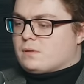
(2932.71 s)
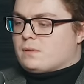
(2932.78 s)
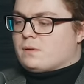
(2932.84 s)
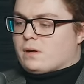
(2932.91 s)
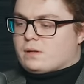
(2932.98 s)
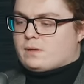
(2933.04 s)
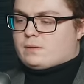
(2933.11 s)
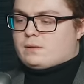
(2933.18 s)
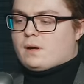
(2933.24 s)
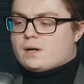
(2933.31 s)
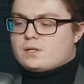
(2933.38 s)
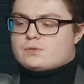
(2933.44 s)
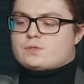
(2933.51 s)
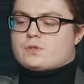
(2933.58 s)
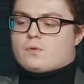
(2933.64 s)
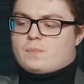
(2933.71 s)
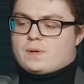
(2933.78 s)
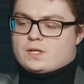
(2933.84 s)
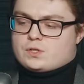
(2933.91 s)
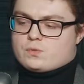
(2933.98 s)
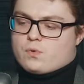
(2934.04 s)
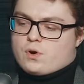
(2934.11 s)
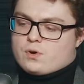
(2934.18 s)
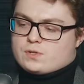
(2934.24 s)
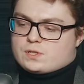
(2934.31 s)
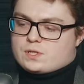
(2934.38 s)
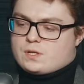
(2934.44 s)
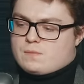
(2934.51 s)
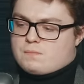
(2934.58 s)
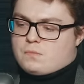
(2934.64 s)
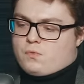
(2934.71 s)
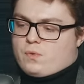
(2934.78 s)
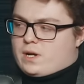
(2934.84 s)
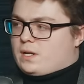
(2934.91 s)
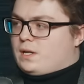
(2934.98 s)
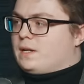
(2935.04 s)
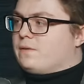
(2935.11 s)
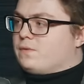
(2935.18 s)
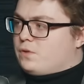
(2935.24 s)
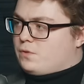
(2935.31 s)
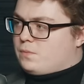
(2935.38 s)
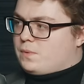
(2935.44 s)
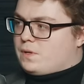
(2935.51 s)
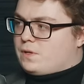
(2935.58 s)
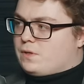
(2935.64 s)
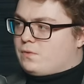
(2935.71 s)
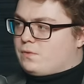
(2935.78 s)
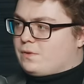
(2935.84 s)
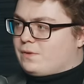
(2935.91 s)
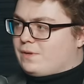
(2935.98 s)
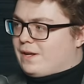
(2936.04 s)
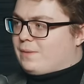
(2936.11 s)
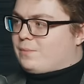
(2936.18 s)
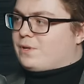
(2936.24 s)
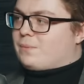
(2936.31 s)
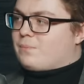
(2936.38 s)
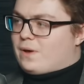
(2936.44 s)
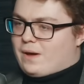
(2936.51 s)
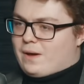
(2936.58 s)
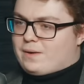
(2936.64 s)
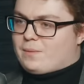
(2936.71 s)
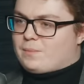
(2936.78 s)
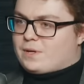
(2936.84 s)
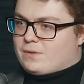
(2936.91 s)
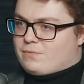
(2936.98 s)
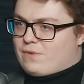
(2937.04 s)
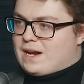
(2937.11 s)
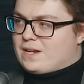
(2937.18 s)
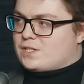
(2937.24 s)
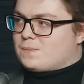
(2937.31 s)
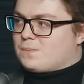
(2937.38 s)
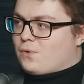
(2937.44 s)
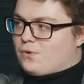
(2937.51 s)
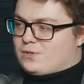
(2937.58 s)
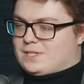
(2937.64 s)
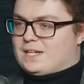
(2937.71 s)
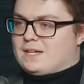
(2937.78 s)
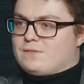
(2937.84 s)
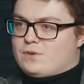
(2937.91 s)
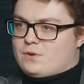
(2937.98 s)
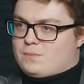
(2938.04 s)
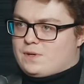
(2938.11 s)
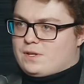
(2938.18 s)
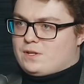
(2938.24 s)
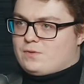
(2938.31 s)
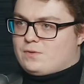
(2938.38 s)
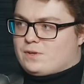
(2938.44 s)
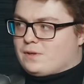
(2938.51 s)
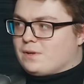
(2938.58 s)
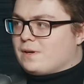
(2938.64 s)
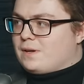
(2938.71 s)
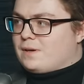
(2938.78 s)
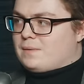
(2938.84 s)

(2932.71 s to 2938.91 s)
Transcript: Nigel's whole pitch was, we're going to leave the European Union, and I'm going to rally support to leave the European Union.